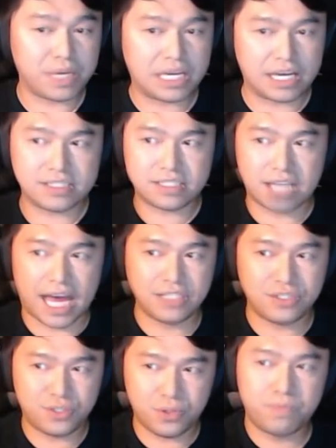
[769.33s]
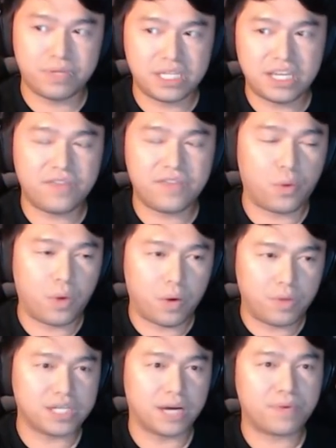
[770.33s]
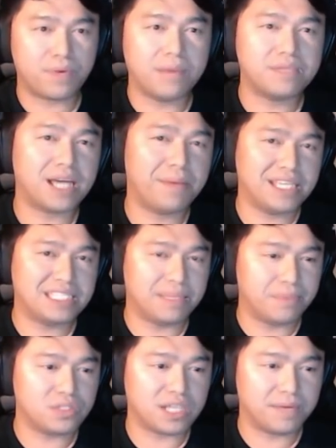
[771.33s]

because I do believe that what was on Primetime is the most